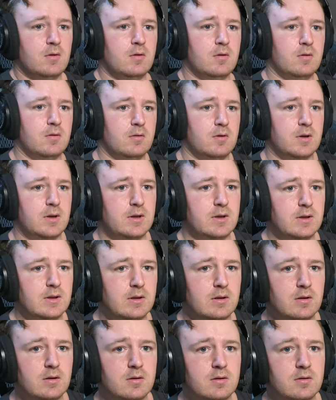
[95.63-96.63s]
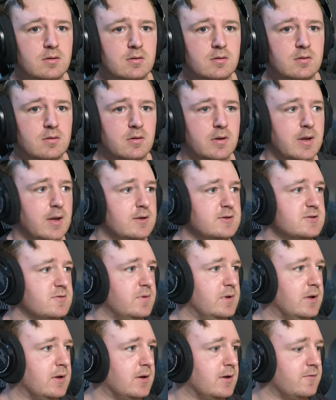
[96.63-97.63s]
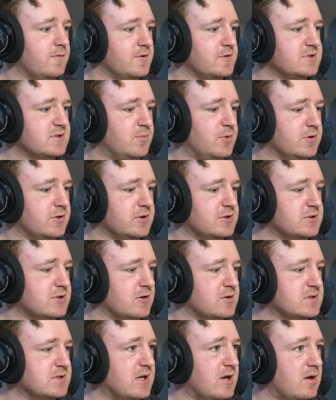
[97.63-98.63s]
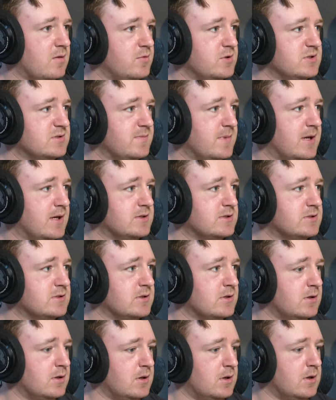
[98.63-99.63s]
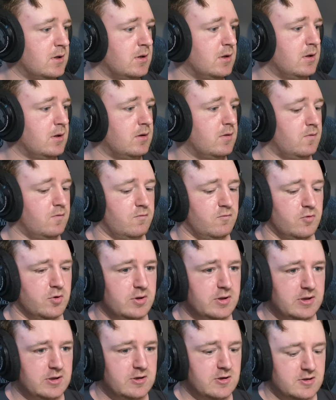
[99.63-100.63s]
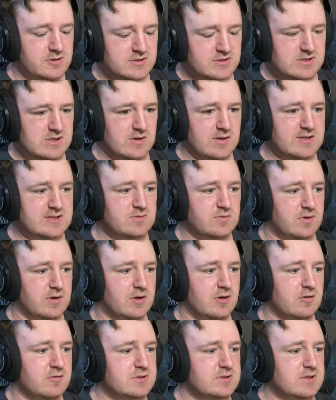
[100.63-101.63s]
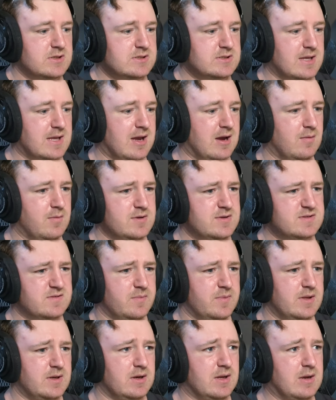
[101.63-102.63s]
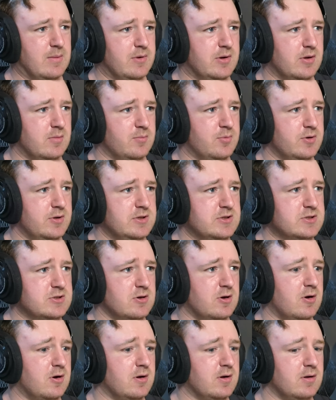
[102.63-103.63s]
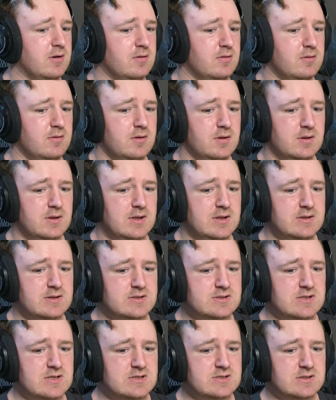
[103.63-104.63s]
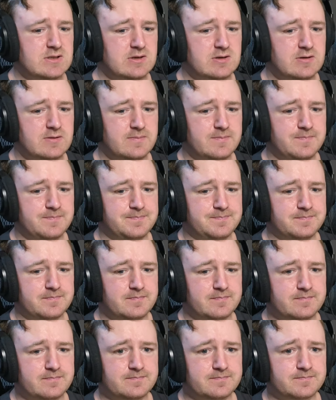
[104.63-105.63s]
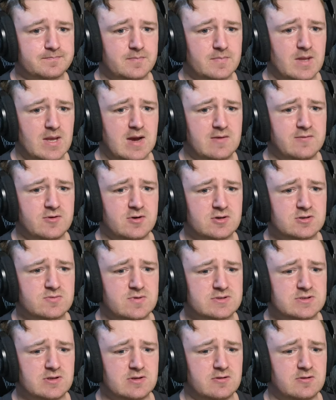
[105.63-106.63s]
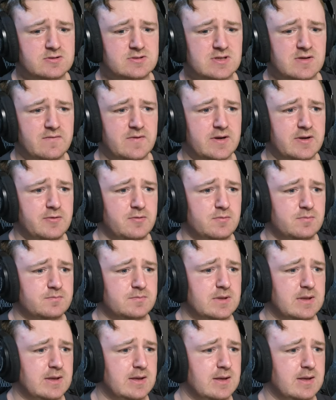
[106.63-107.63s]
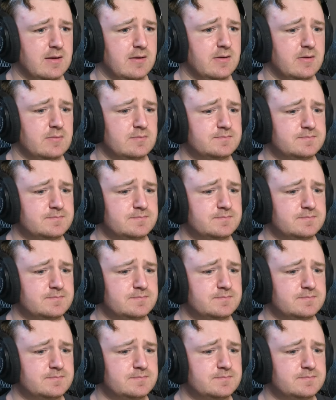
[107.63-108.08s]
Alrighty. Okay. So we got the Sharks Cowboys match. Really curious to see how this one goes because the Cowboys have been coming on pretty strong late in the season here, after switching their 7 out. And